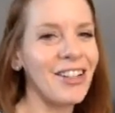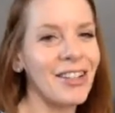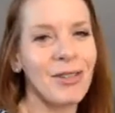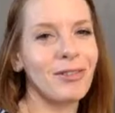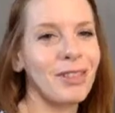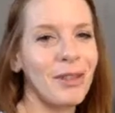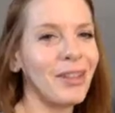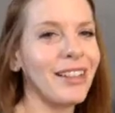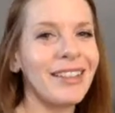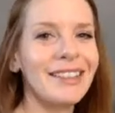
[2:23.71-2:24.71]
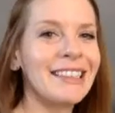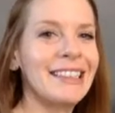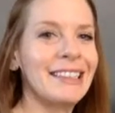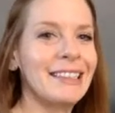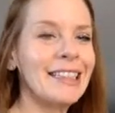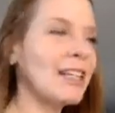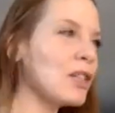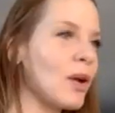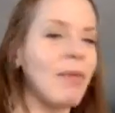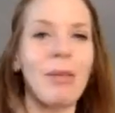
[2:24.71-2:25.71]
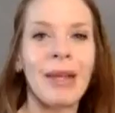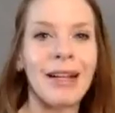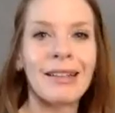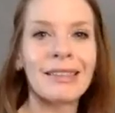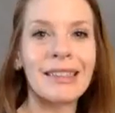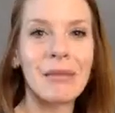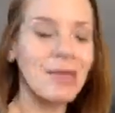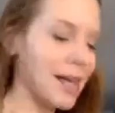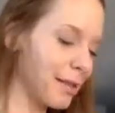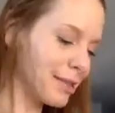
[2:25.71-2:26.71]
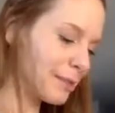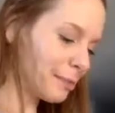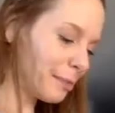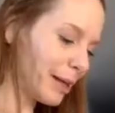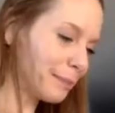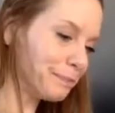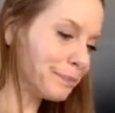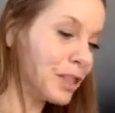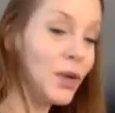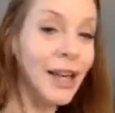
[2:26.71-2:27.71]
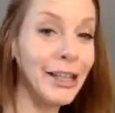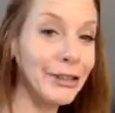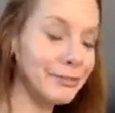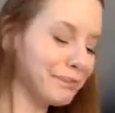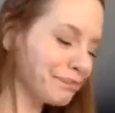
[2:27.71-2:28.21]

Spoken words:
I do totally enjoy my beer sometimes. But so anywho.